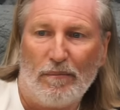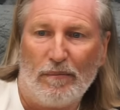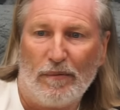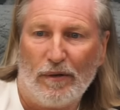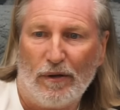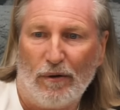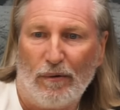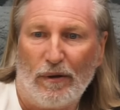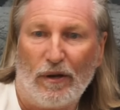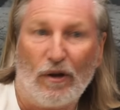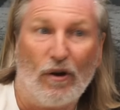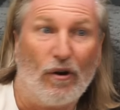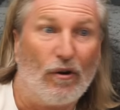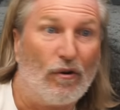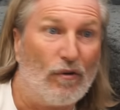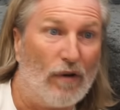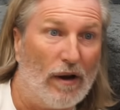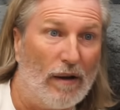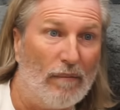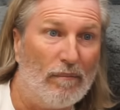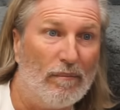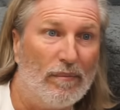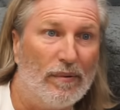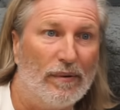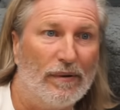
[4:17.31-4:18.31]
you know, he got
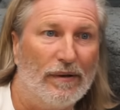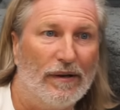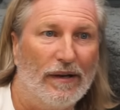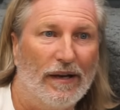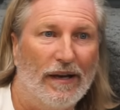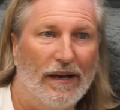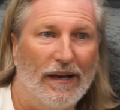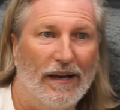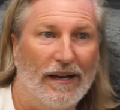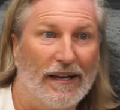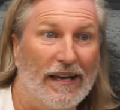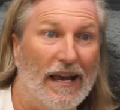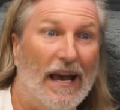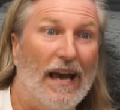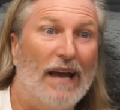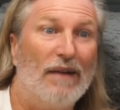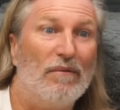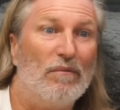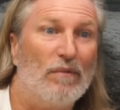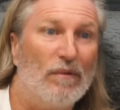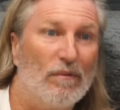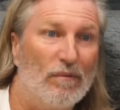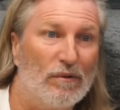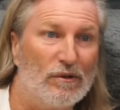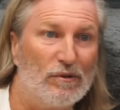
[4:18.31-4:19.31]
cramp again,
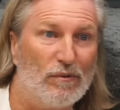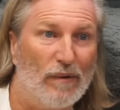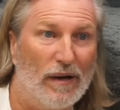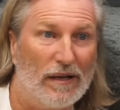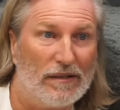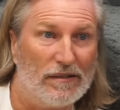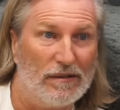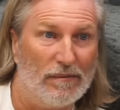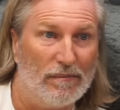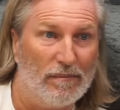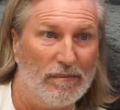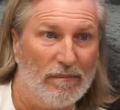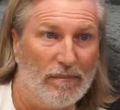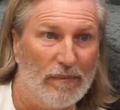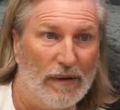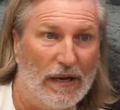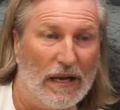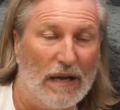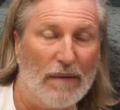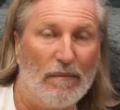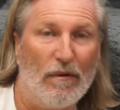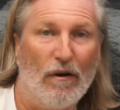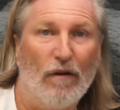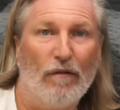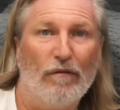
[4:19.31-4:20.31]
which we had to bring
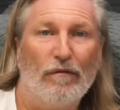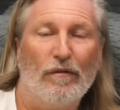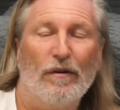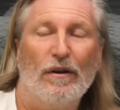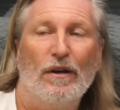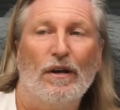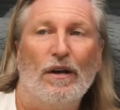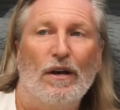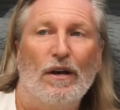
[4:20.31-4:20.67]
him off.